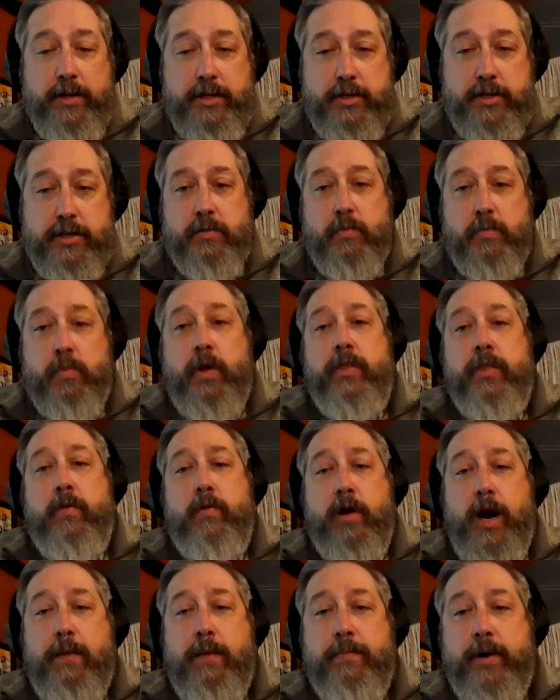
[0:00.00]
which is the one that
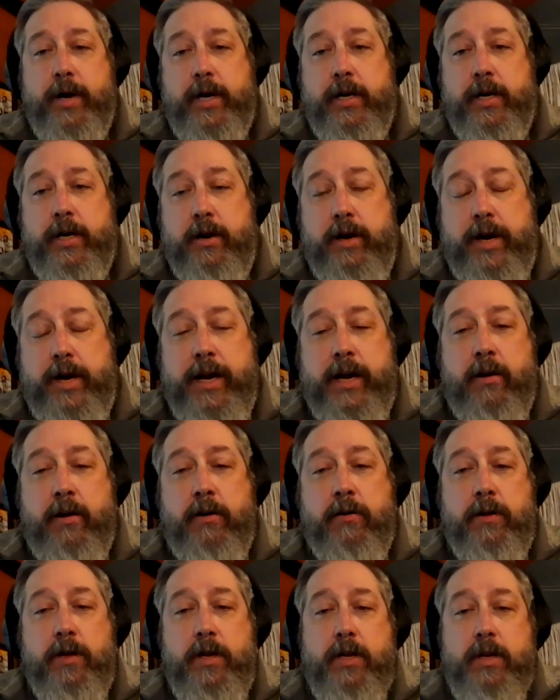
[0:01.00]
we're operating under
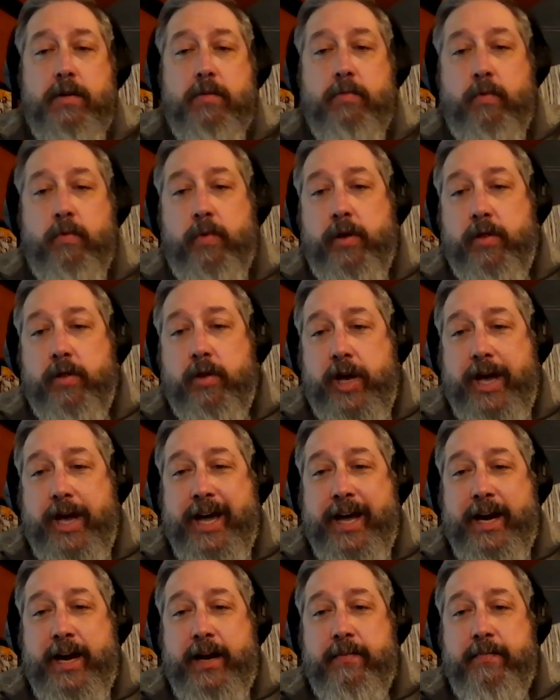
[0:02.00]
now, when we look
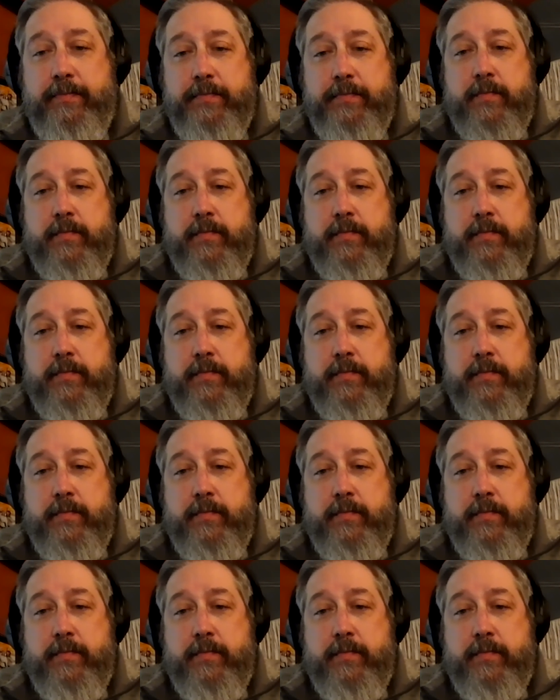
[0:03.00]
at it,